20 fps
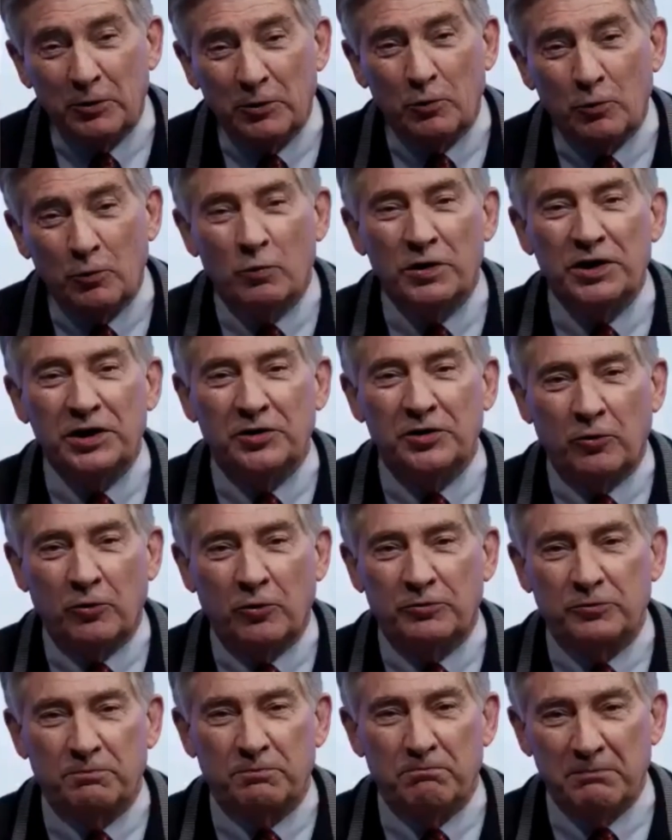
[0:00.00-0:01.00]
We don't
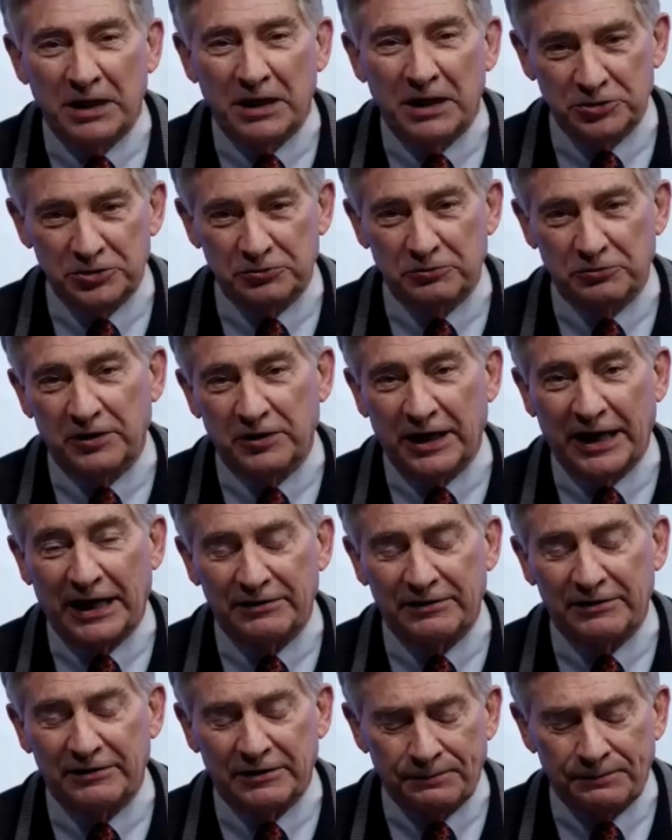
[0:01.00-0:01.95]
measure that.